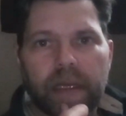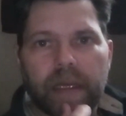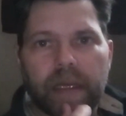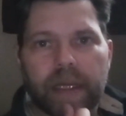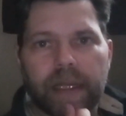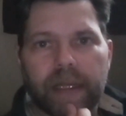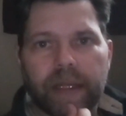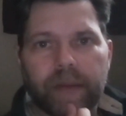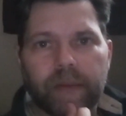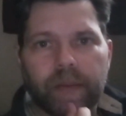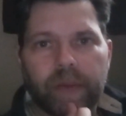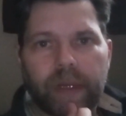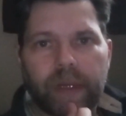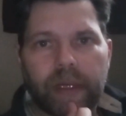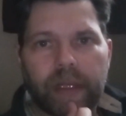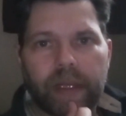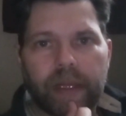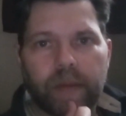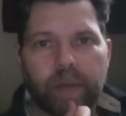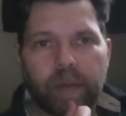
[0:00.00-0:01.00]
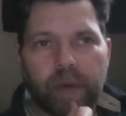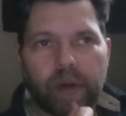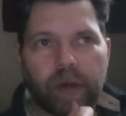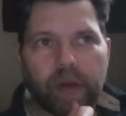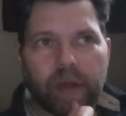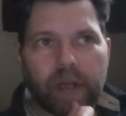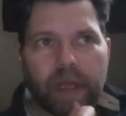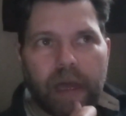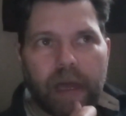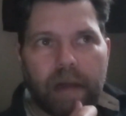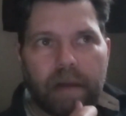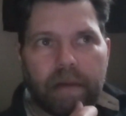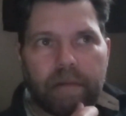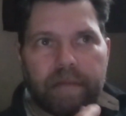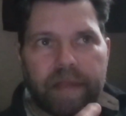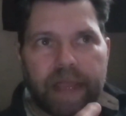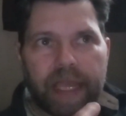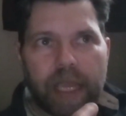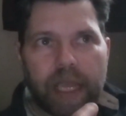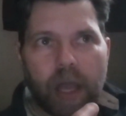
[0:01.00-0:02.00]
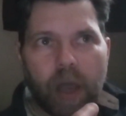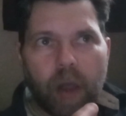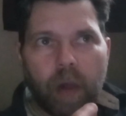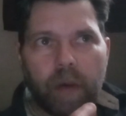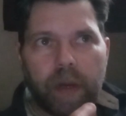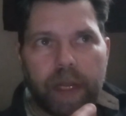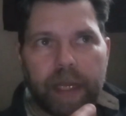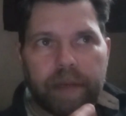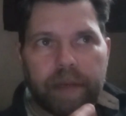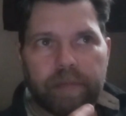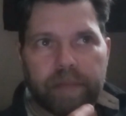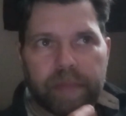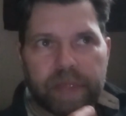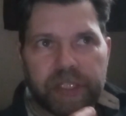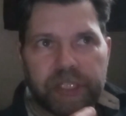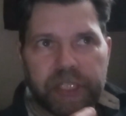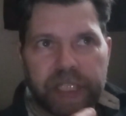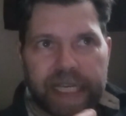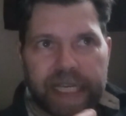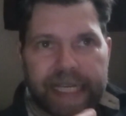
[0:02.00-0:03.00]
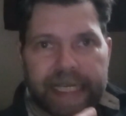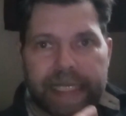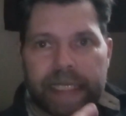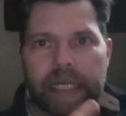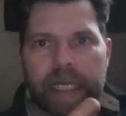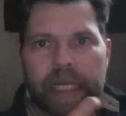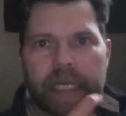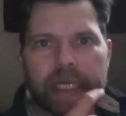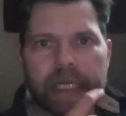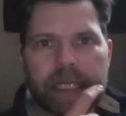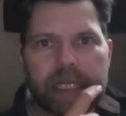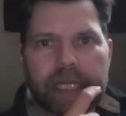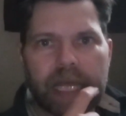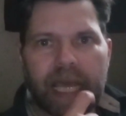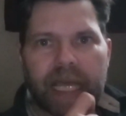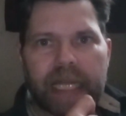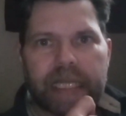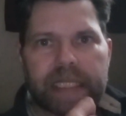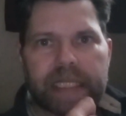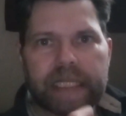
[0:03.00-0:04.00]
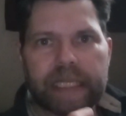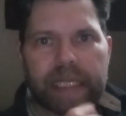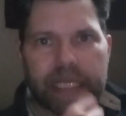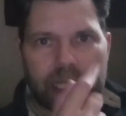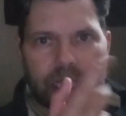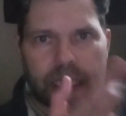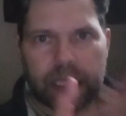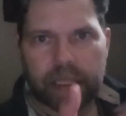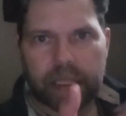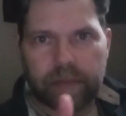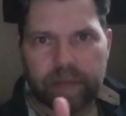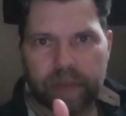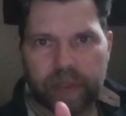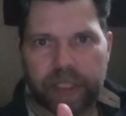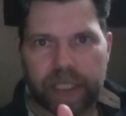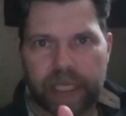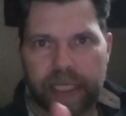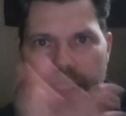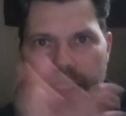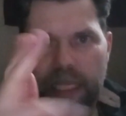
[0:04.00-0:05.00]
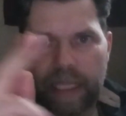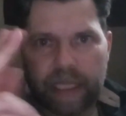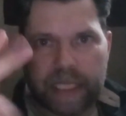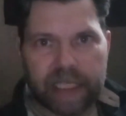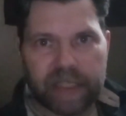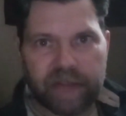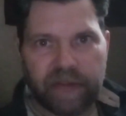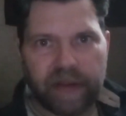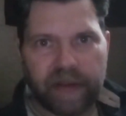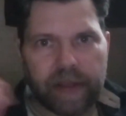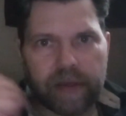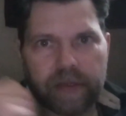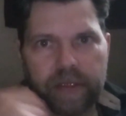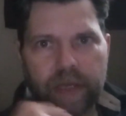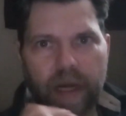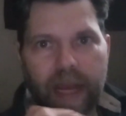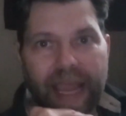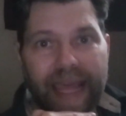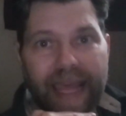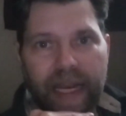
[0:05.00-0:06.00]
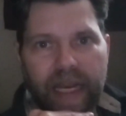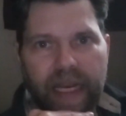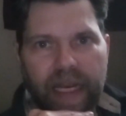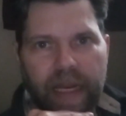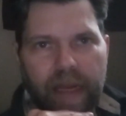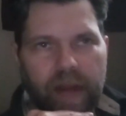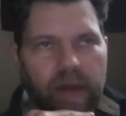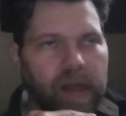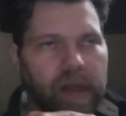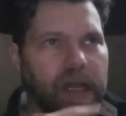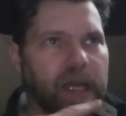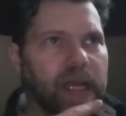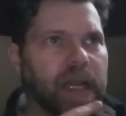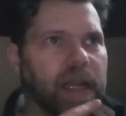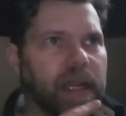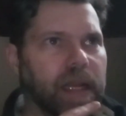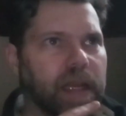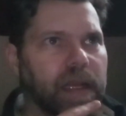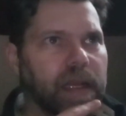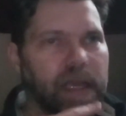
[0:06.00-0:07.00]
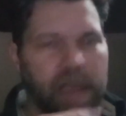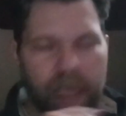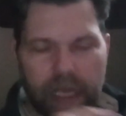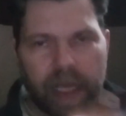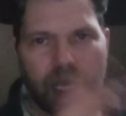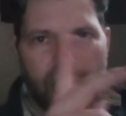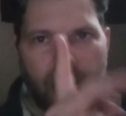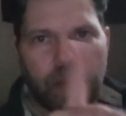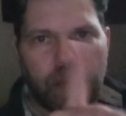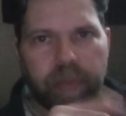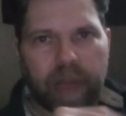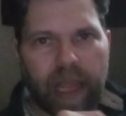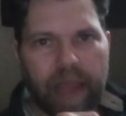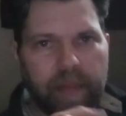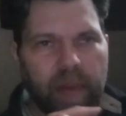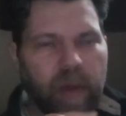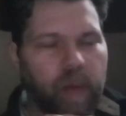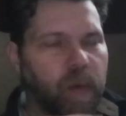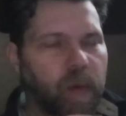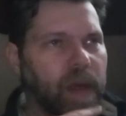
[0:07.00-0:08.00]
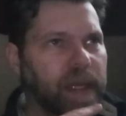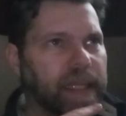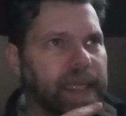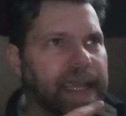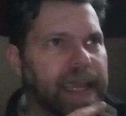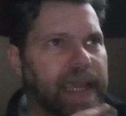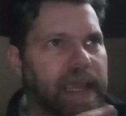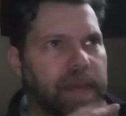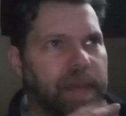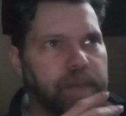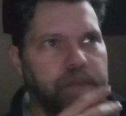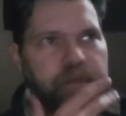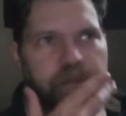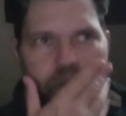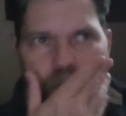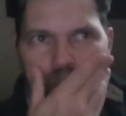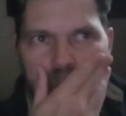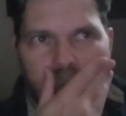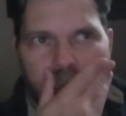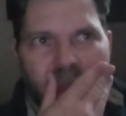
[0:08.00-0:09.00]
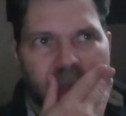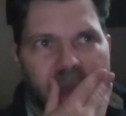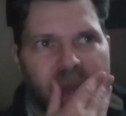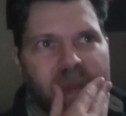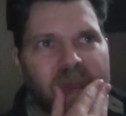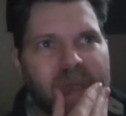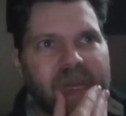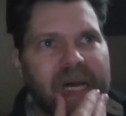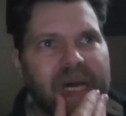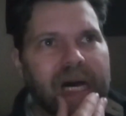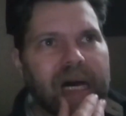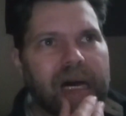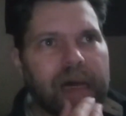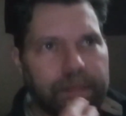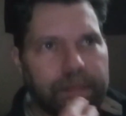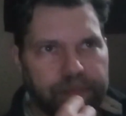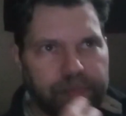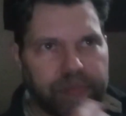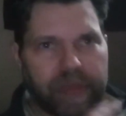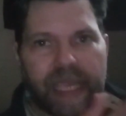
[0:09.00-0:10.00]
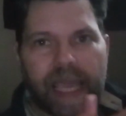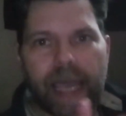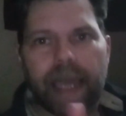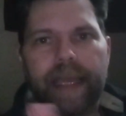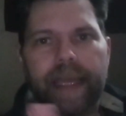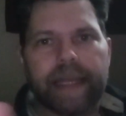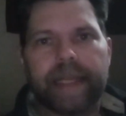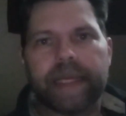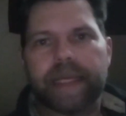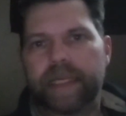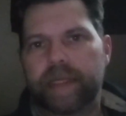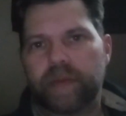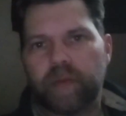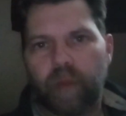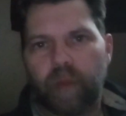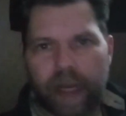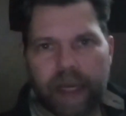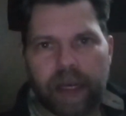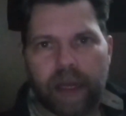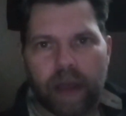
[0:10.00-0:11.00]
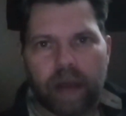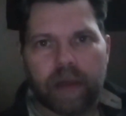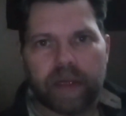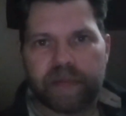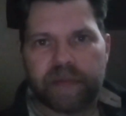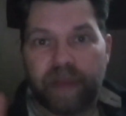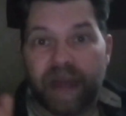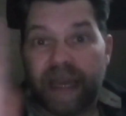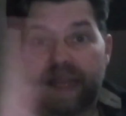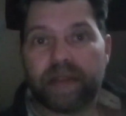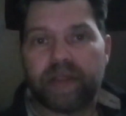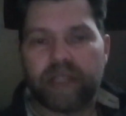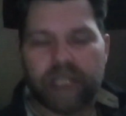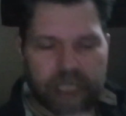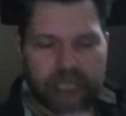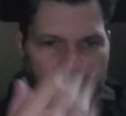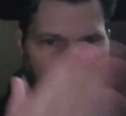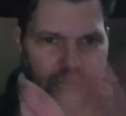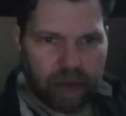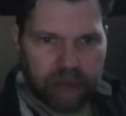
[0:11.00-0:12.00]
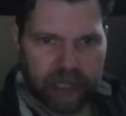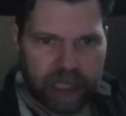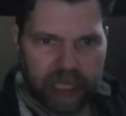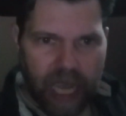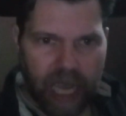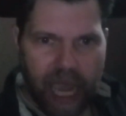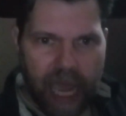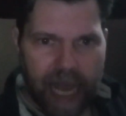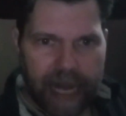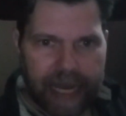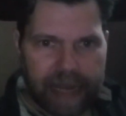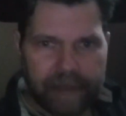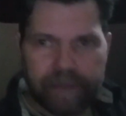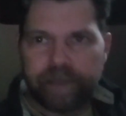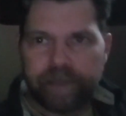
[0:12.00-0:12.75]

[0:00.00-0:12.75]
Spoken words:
In the world of the Odin machine, that's the machine that these videos are edited on, and I play my one game. Yeah, it is Windows, but just like with Scotty,